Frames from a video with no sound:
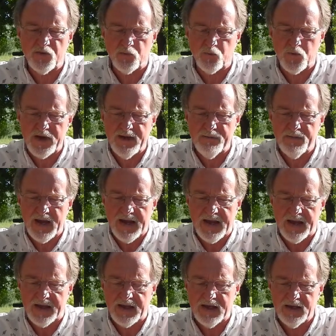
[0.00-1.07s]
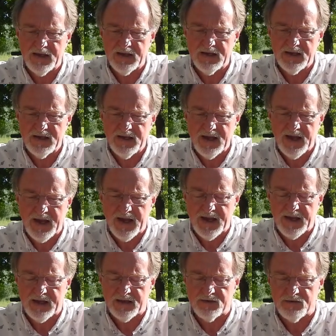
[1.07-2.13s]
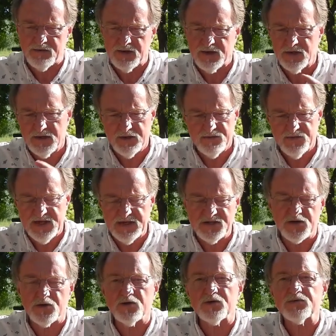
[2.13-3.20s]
3 meg. And these are